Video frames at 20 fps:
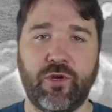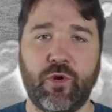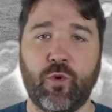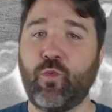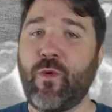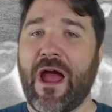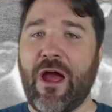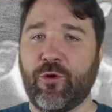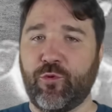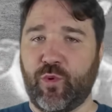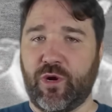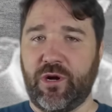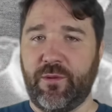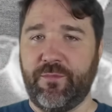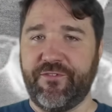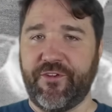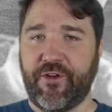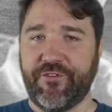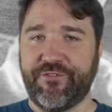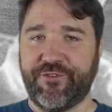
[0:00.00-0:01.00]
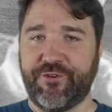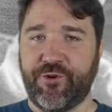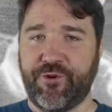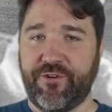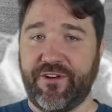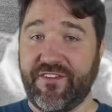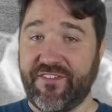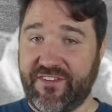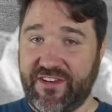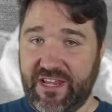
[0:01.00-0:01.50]
Roundworms, also
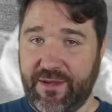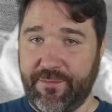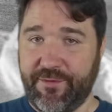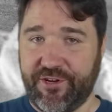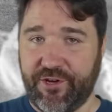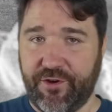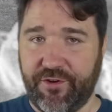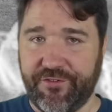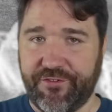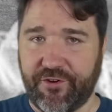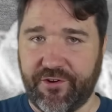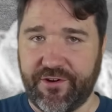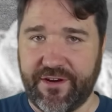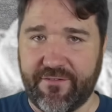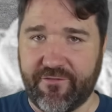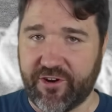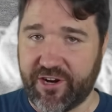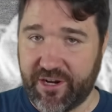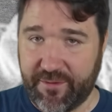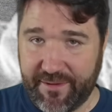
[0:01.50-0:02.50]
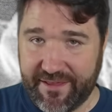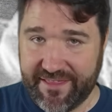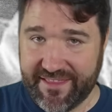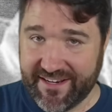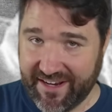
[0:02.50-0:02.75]
known as nematodes, are never going to be the